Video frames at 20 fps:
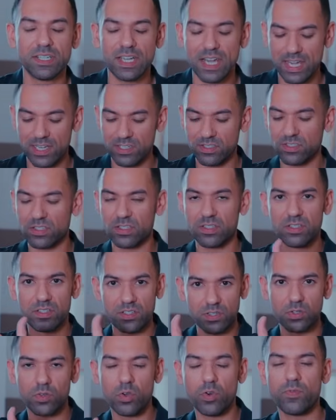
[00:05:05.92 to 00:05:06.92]
and
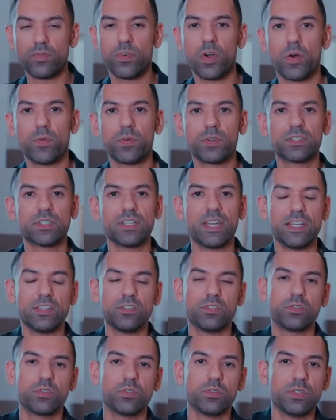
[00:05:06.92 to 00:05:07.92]
go forward
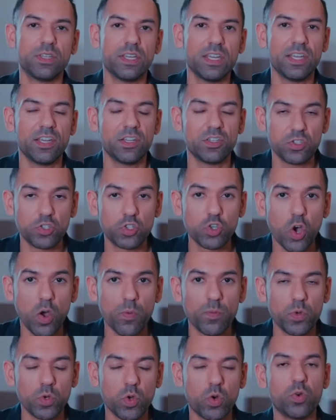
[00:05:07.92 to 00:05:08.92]
into a
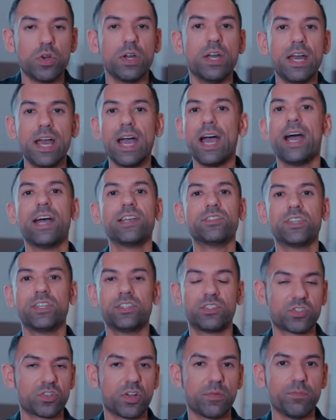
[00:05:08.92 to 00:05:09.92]
job role as a
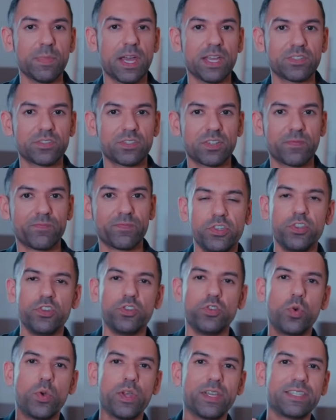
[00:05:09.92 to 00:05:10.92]
Scrum Master. You
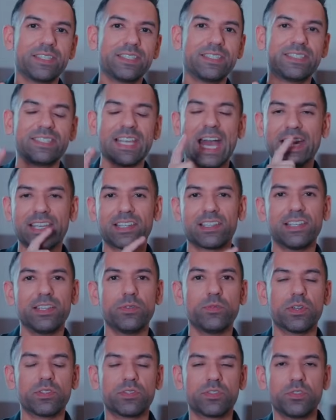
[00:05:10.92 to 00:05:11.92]
know exactly
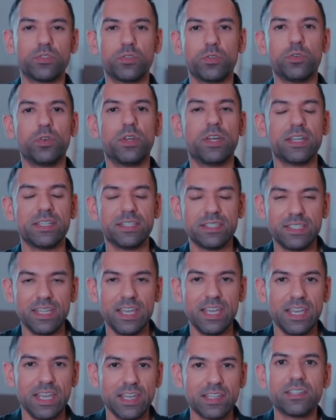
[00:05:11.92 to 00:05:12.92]
what to do
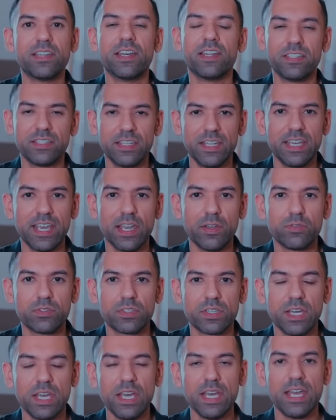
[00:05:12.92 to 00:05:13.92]
day in and day out.
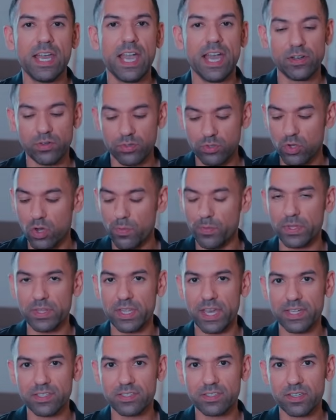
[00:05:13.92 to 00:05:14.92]
And on top of
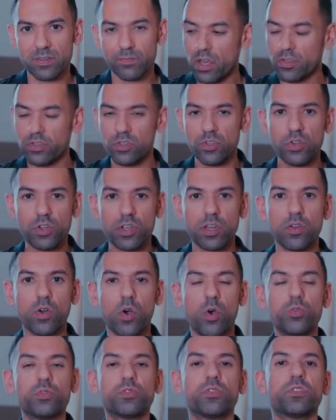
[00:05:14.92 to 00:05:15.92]
that, you can
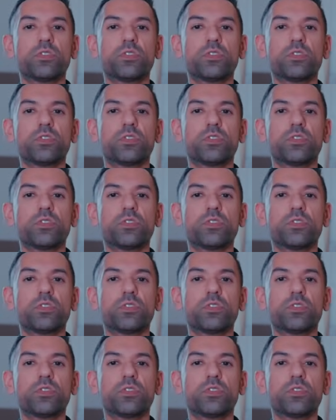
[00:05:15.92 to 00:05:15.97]
also